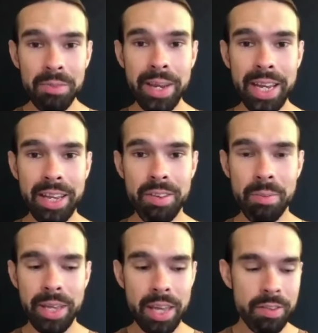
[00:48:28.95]
meaning in some
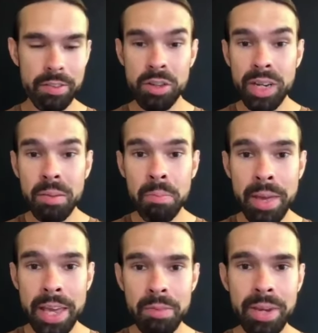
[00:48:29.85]
cases. You can
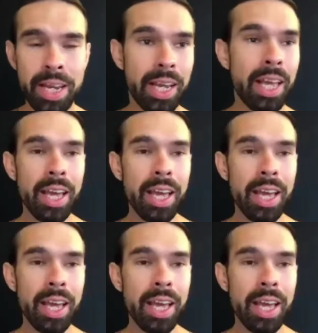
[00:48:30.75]
make meaning.